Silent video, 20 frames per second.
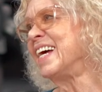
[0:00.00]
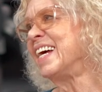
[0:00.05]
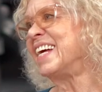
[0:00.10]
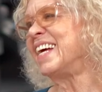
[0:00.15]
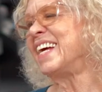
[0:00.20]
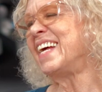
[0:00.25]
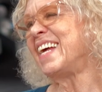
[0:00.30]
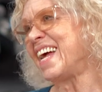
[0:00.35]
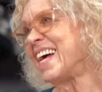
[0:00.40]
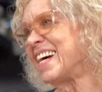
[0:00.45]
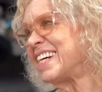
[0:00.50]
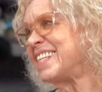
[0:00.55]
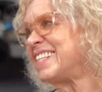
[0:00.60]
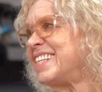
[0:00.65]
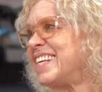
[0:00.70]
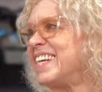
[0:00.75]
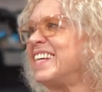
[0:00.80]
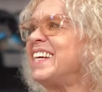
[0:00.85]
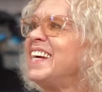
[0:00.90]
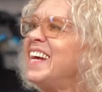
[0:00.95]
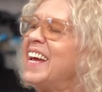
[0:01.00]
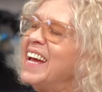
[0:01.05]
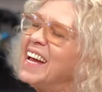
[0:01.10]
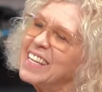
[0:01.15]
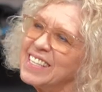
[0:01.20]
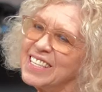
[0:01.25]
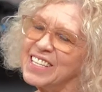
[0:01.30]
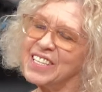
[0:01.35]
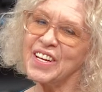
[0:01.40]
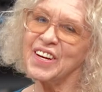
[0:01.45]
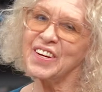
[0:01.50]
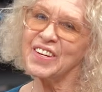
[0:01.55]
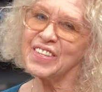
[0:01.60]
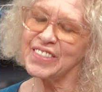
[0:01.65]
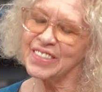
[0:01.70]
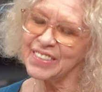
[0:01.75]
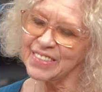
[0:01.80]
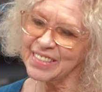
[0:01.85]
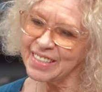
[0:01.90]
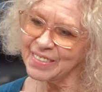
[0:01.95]
and, and, you know,
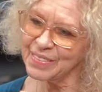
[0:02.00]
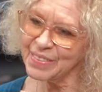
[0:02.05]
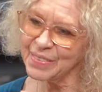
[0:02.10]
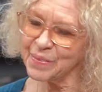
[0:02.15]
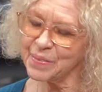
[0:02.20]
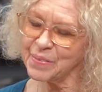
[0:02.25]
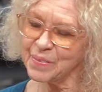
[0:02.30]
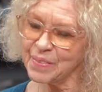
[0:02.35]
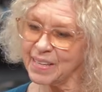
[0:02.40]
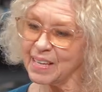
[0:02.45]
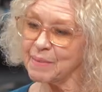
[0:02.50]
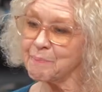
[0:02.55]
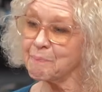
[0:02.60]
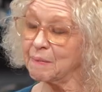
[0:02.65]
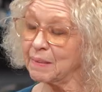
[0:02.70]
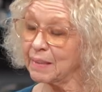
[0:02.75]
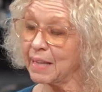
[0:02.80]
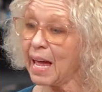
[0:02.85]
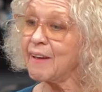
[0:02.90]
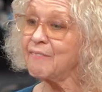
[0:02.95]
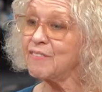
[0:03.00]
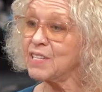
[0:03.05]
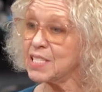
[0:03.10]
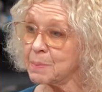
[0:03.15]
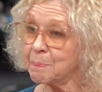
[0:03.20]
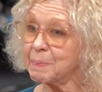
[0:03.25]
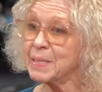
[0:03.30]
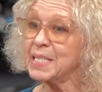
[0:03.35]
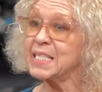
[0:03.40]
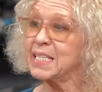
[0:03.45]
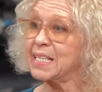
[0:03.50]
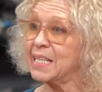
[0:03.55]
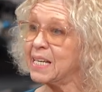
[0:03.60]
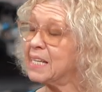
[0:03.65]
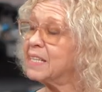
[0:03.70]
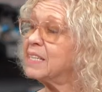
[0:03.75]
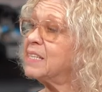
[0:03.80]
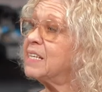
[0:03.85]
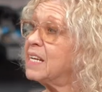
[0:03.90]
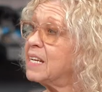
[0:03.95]
life is busy
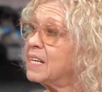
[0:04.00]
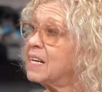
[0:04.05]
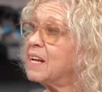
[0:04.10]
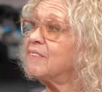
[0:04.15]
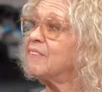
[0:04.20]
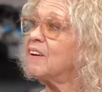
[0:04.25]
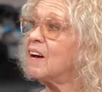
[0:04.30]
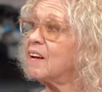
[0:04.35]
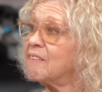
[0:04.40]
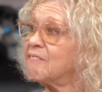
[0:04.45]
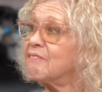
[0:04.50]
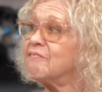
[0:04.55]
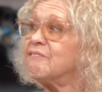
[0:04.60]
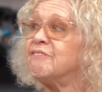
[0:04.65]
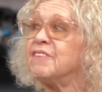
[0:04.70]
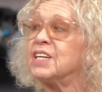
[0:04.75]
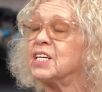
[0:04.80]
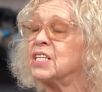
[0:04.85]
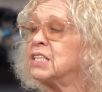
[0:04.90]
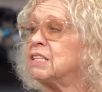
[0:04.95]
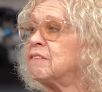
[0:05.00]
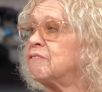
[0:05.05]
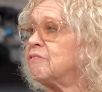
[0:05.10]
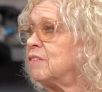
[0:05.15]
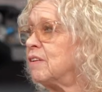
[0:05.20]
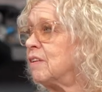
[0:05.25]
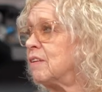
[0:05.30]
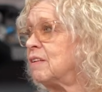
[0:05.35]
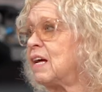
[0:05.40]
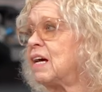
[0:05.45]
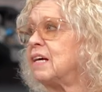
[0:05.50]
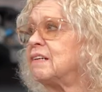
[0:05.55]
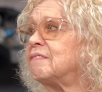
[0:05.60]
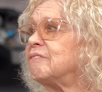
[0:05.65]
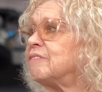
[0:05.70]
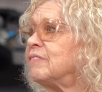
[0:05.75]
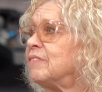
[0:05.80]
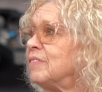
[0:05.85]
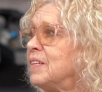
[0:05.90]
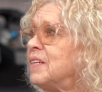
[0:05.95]
and, and I've got a very full
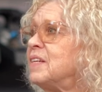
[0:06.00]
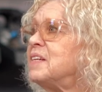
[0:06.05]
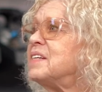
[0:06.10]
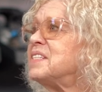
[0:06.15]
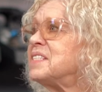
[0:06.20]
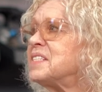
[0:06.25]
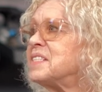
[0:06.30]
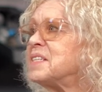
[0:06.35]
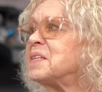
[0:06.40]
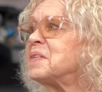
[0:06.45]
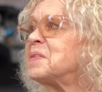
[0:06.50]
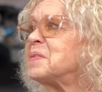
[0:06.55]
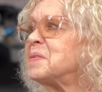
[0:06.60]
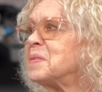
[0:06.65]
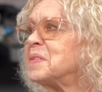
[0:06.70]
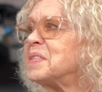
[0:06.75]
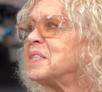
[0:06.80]
life. Yeah. So